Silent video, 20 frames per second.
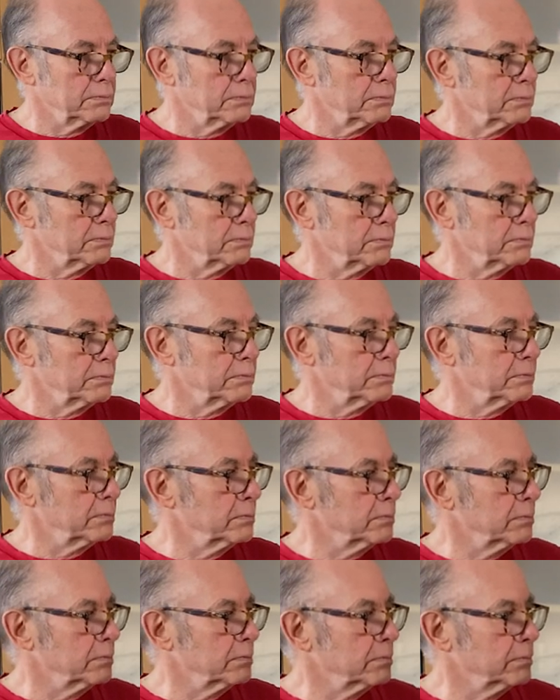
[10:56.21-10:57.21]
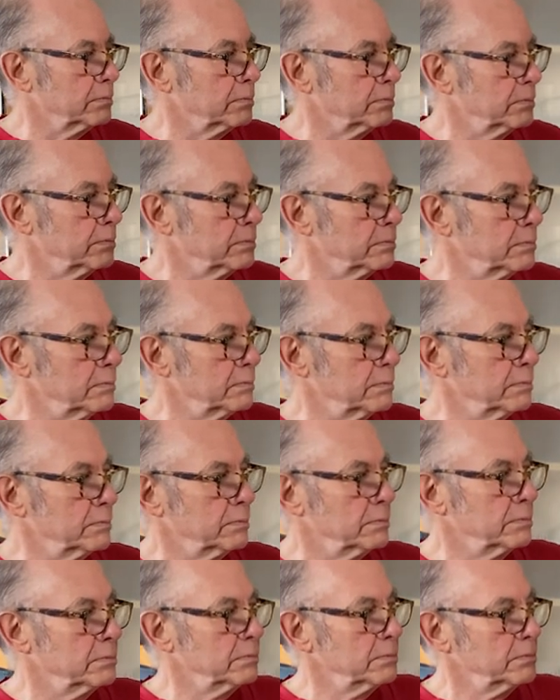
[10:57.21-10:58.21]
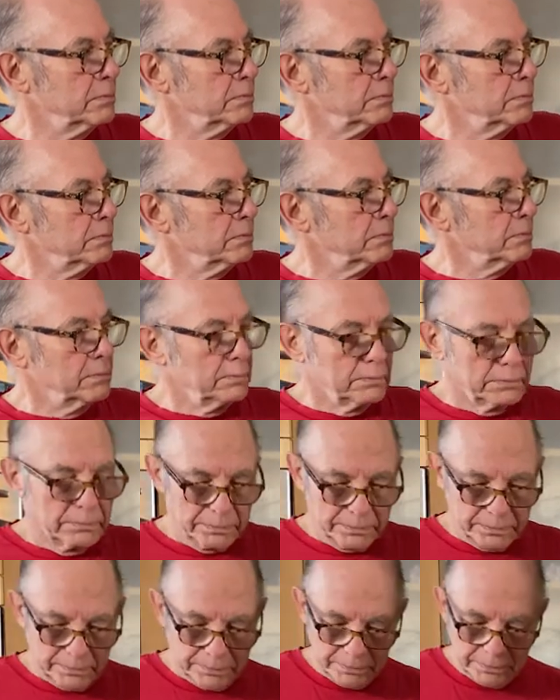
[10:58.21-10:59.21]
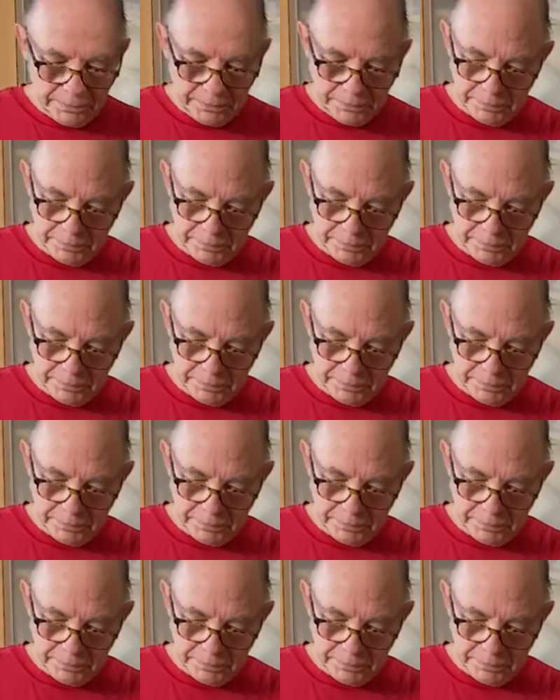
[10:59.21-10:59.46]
This person isn't speaking.